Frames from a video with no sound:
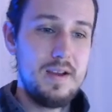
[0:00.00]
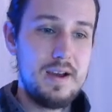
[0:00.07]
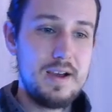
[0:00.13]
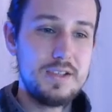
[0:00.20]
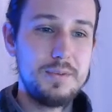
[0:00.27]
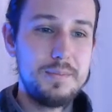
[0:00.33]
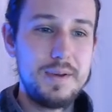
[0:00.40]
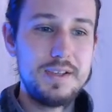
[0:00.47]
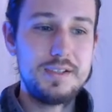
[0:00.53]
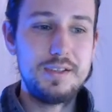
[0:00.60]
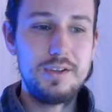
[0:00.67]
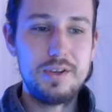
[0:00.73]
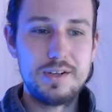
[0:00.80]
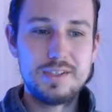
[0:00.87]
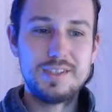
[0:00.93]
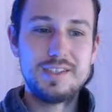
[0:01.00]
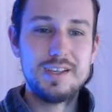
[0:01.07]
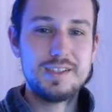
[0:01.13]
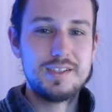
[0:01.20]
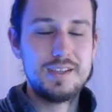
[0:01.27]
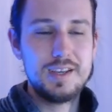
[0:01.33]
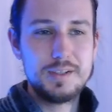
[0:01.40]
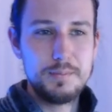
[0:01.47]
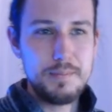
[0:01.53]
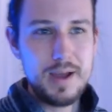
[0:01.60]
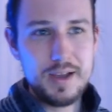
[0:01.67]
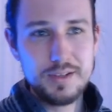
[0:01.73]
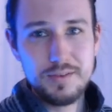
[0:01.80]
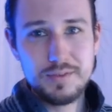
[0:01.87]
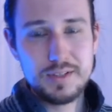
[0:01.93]
So basically you get a 6/6
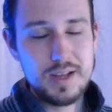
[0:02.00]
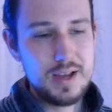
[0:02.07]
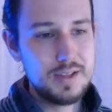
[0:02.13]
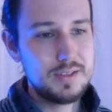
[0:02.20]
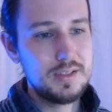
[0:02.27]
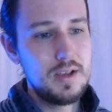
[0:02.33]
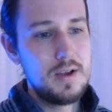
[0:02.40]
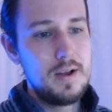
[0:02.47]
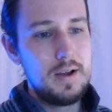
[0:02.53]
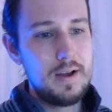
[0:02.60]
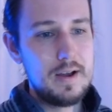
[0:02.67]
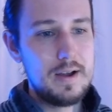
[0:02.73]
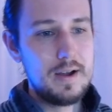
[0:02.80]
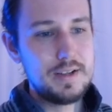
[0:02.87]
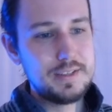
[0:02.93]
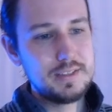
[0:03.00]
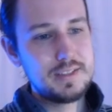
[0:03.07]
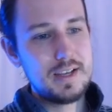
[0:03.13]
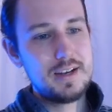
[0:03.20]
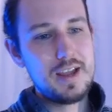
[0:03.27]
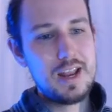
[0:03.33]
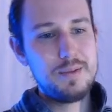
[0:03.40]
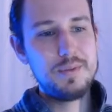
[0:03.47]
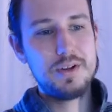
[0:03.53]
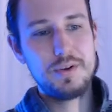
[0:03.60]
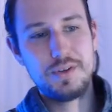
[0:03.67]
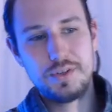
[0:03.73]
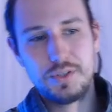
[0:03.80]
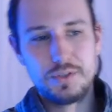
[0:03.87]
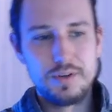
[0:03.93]
massive stats and set an enemy
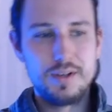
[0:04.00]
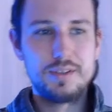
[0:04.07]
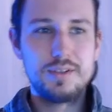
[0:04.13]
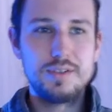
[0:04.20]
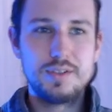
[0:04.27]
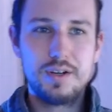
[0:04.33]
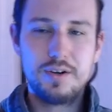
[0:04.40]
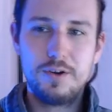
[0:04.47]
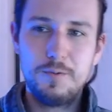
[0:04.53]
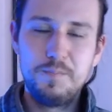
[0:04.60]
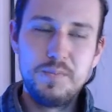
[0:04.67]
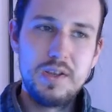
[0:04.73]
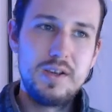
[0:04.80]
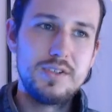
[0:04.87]
creature strength to 0.